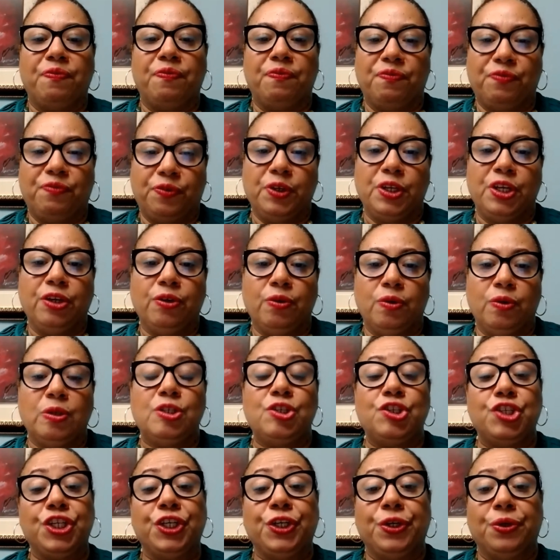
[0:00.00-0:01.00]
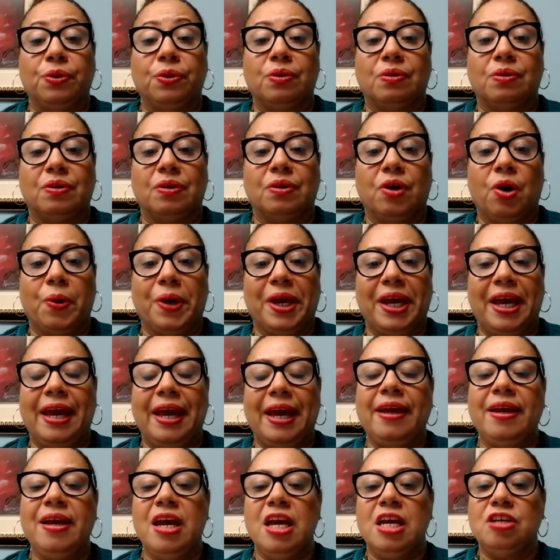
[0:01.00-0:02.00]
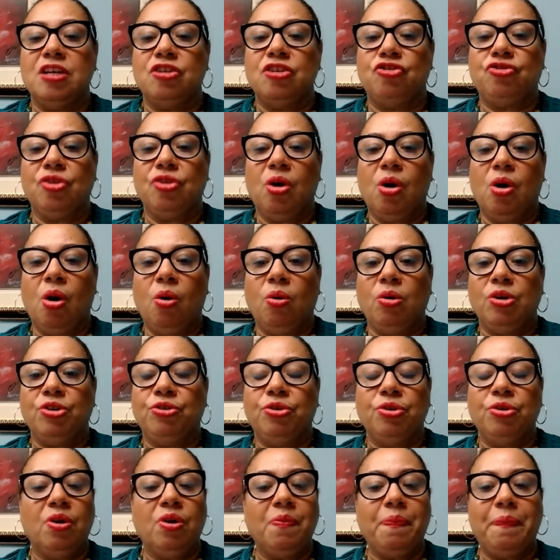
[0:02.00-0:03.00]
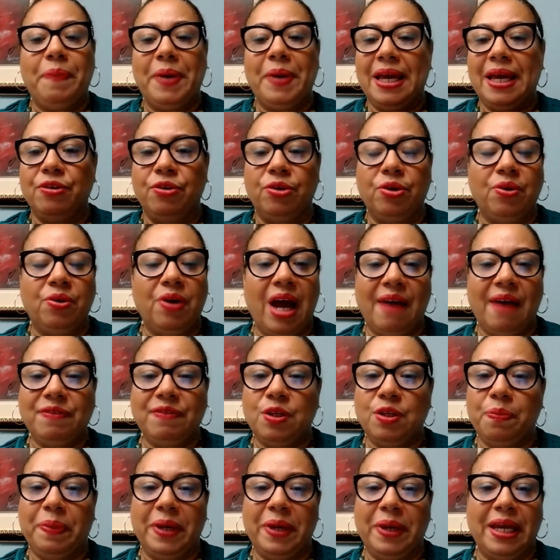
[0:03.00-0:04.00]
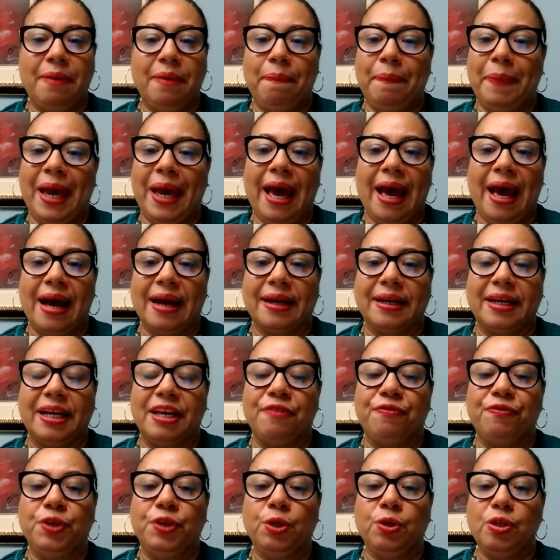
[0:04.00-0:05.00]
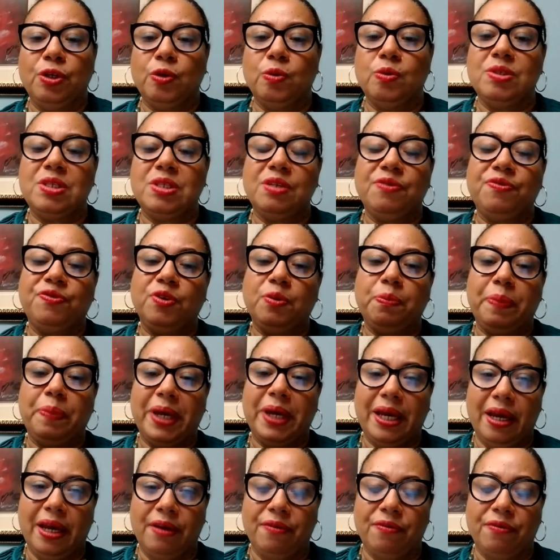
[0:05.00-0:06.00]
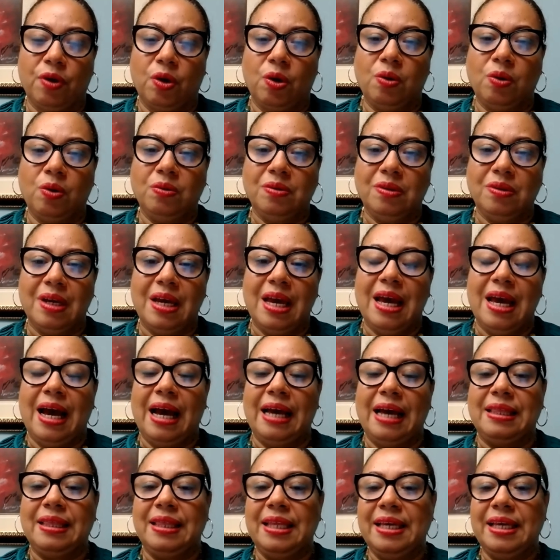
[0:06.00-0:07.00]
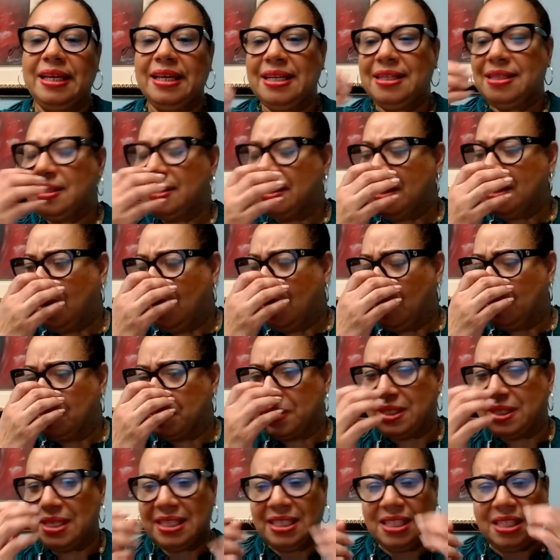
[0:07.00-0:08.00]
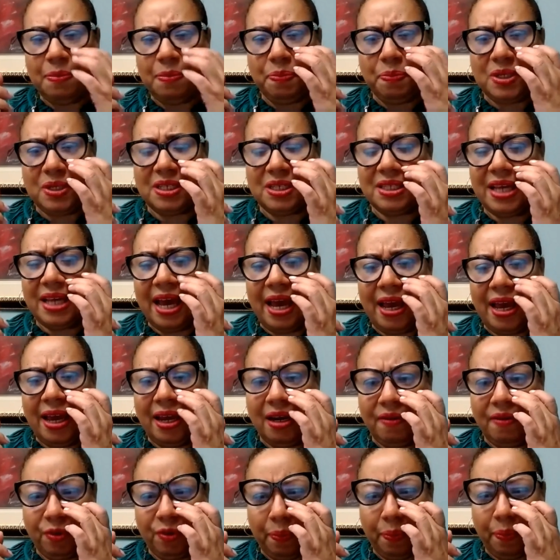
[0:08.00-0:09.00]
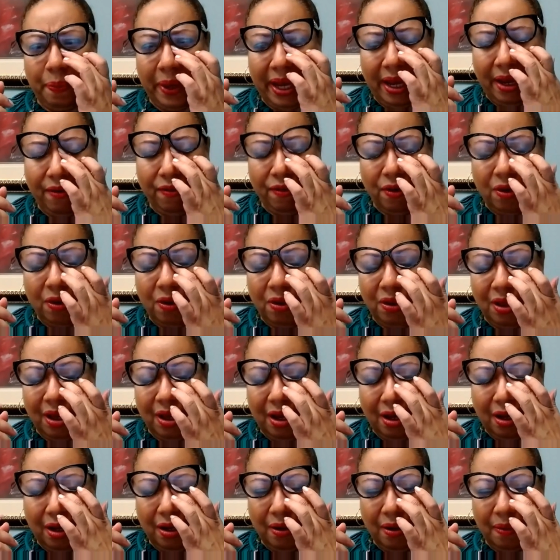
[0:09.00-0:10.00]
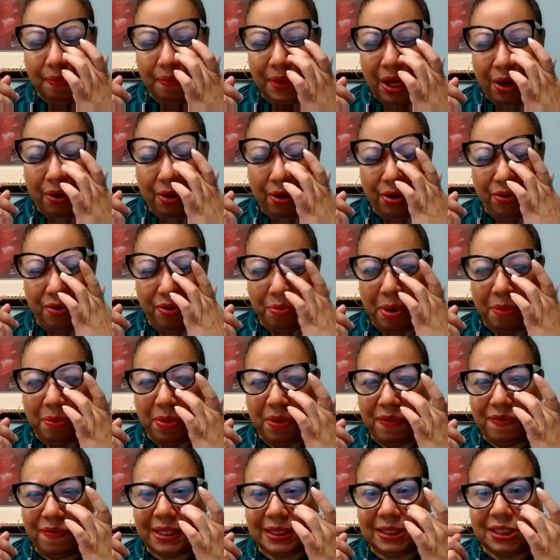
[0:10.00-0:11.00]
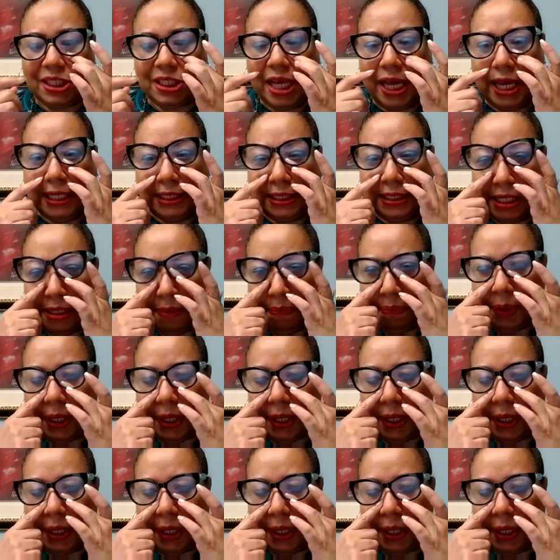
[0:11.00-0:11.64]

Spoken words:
for you to do. Okay, so you don't have to pay it back if you use it for payroll. I think it's 60% for payroll. Now I don't remember if they changed it,